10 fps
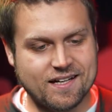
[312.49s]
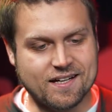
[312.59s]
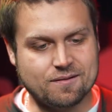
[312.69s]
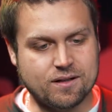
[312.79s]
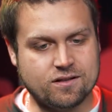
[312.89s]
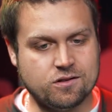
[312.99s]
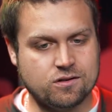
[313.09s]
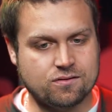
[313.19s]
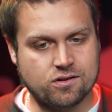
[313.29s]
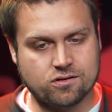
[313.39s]
but it's
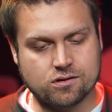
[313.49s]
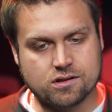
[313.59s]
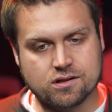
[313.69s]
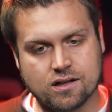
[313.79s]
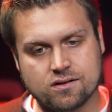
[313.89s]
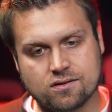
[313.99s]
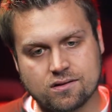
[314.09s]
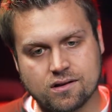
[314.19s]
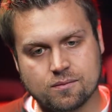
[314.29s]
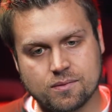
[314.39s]
universal across
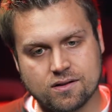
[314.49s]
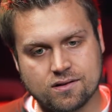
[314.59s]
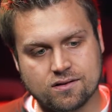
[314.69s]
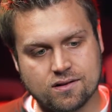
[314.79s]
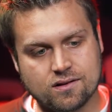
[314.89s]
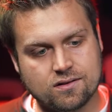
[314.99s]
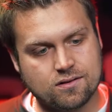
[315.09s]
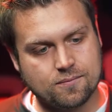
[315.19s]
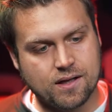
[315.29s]
all businesses.